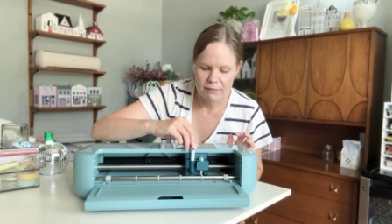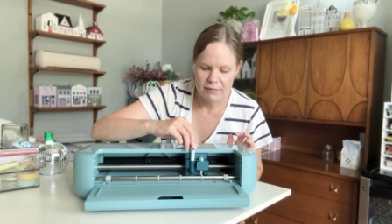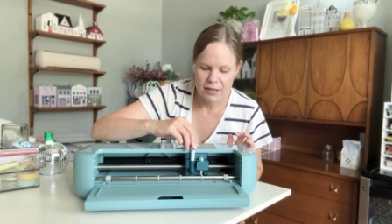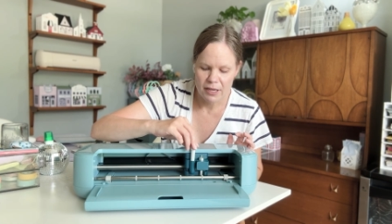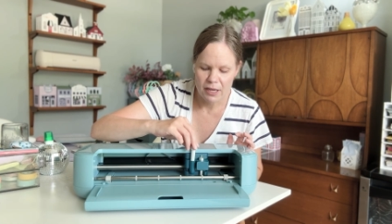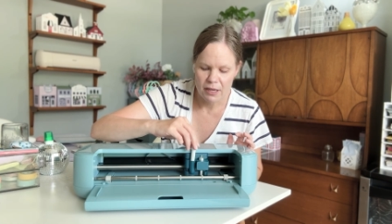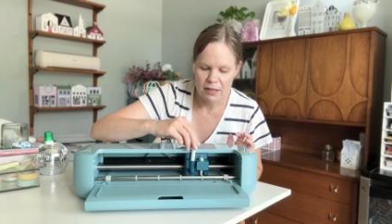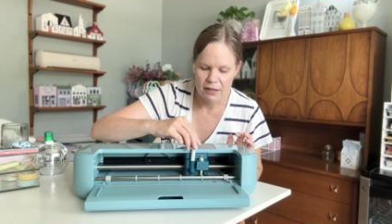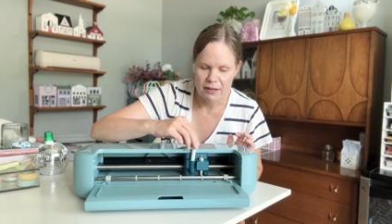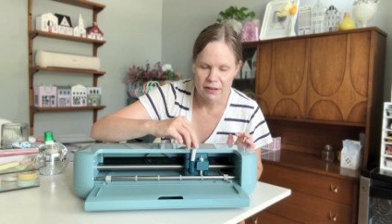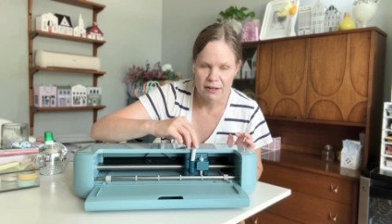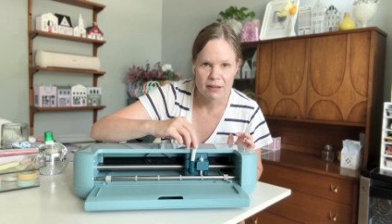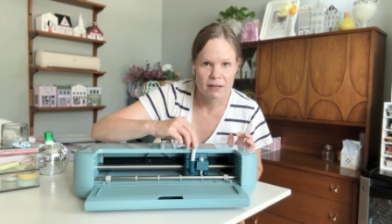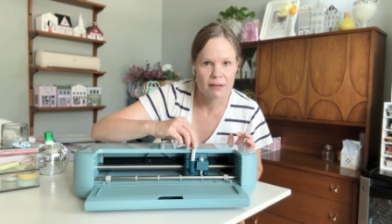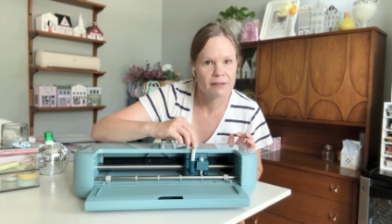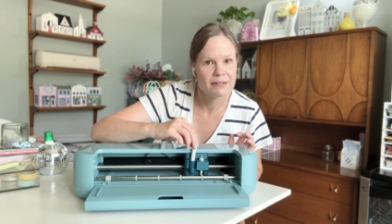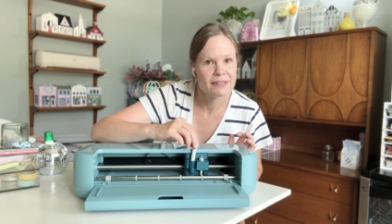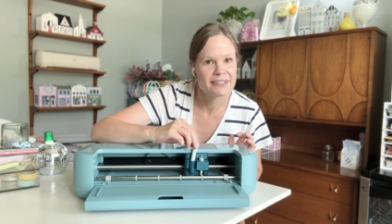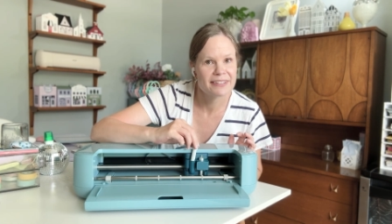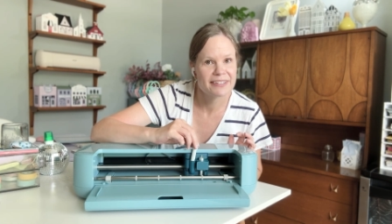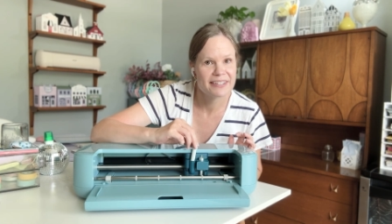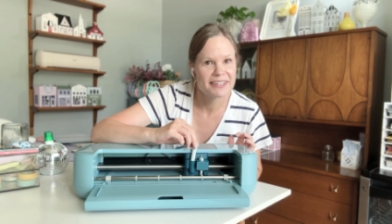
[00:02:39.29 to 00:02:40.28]
And
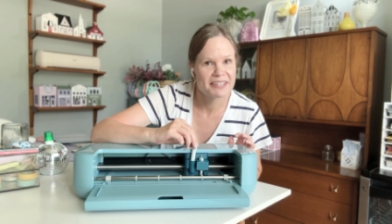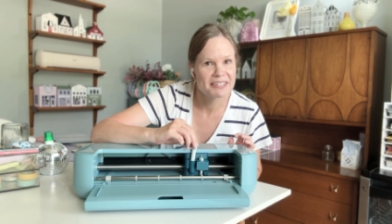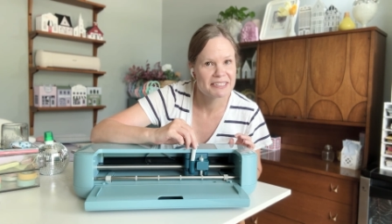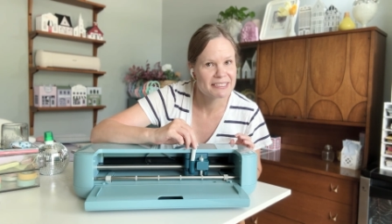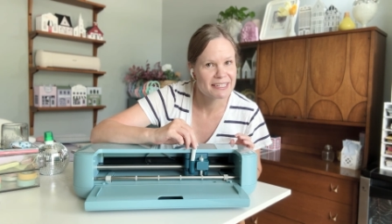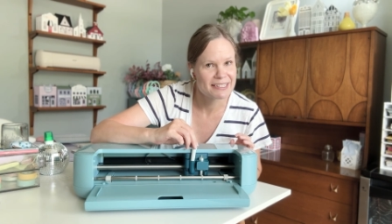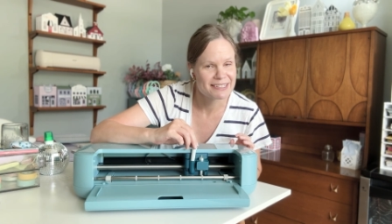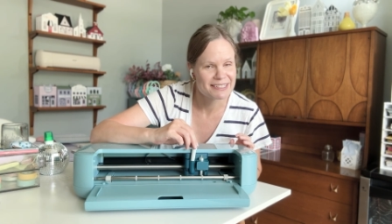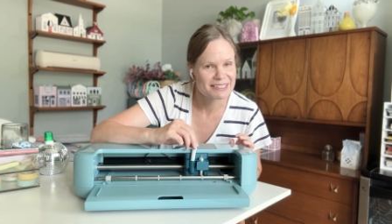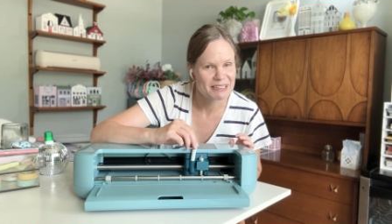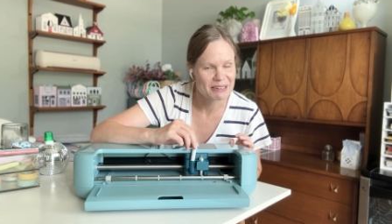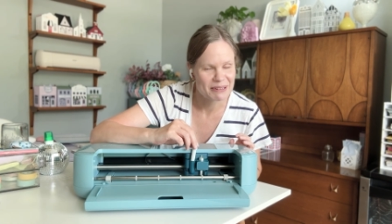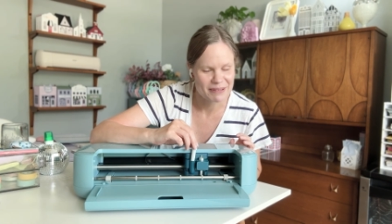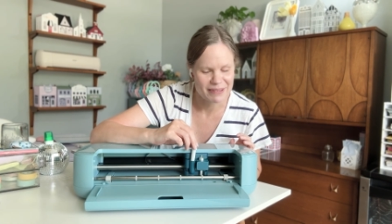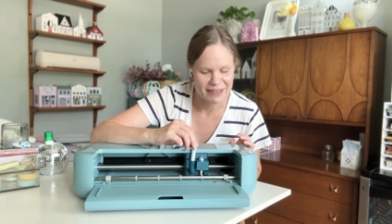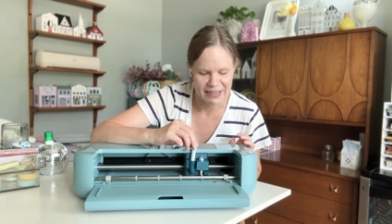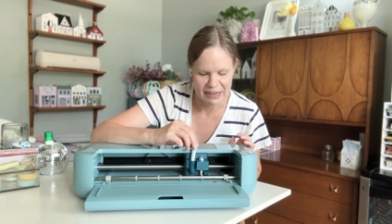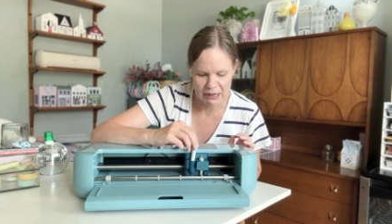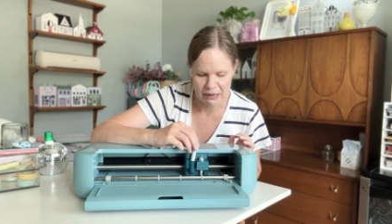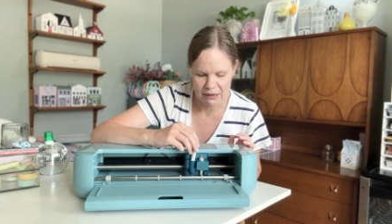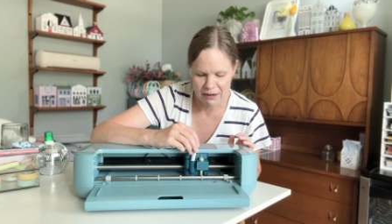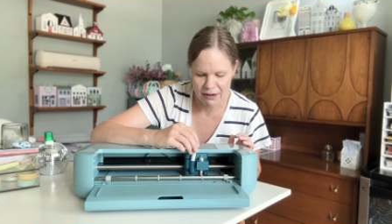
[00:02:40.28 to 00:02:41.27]
it doesn't go
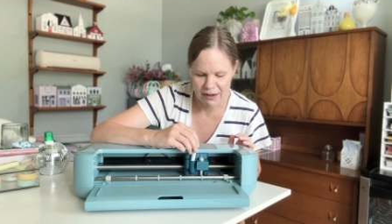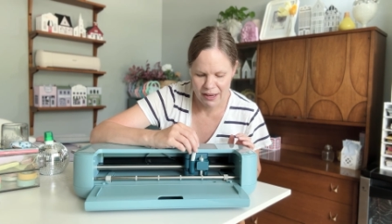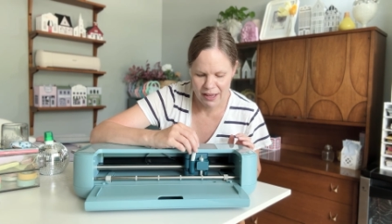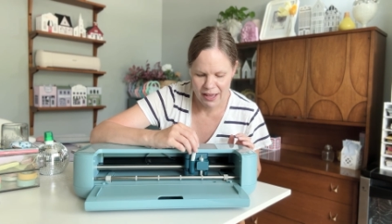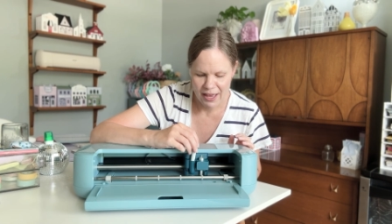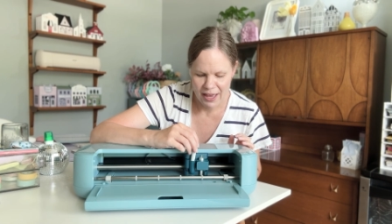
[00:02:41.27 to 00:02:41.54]
there.